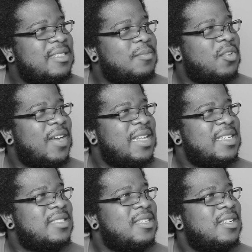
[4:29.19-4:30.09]

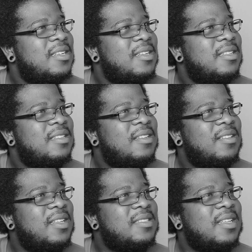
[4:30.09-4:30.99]

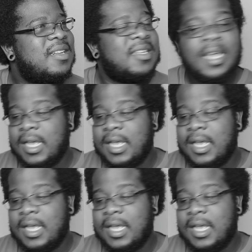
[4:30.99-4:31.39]
No, that's not it.